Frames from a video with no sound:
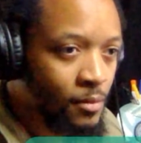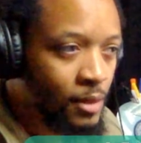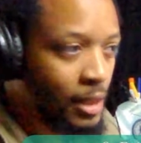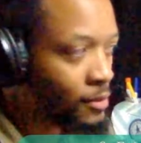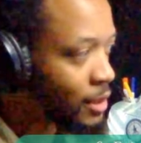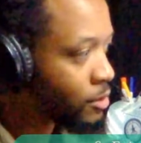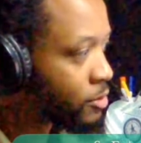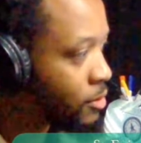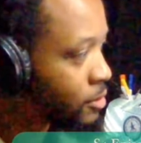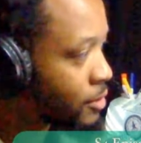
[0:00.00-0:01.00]
Cav
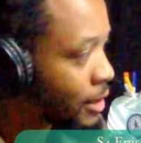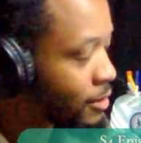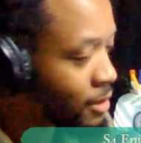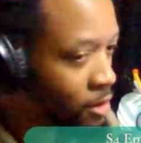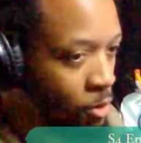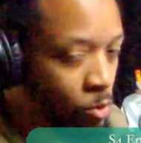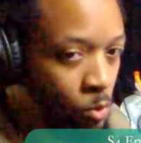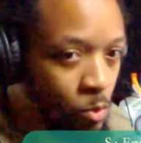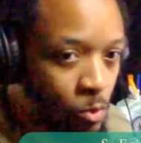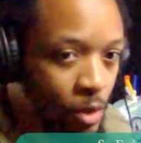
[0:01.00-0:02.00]
Scouts, you out there?
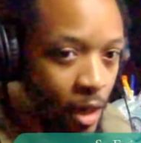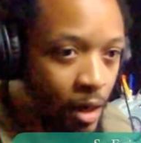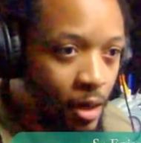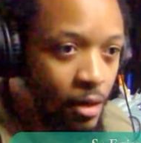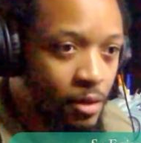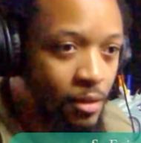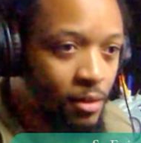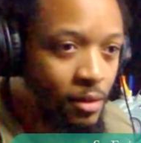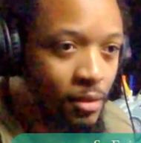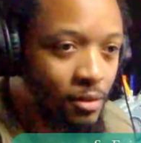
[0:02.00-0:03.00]
Hoo-yah.
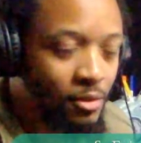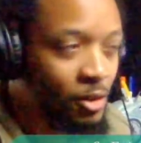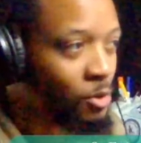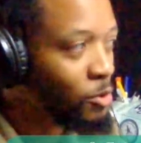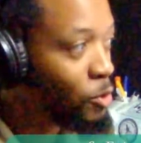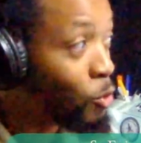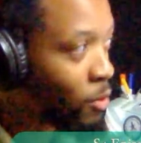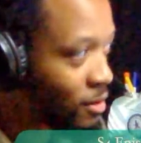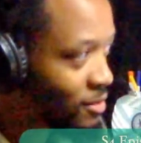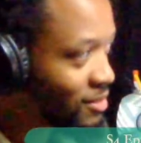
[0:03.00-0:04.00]
No,
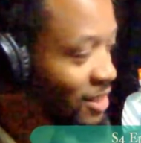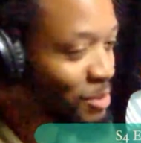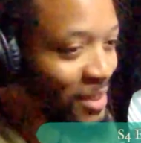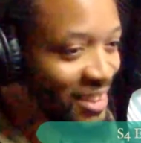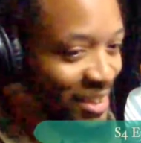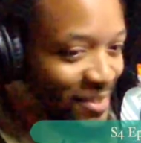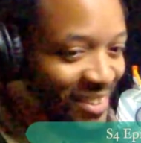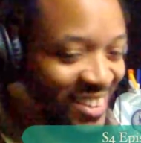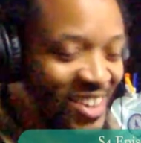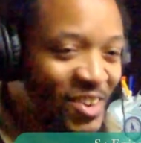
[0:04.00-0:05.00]
hooah. That's my Navy.
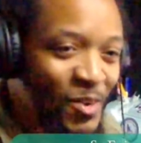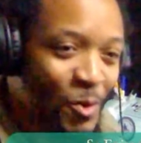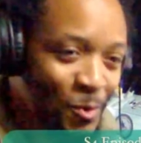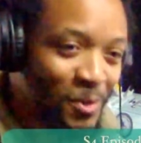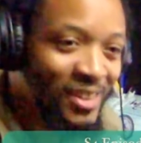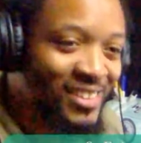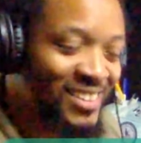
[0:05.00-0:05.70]
Hooah.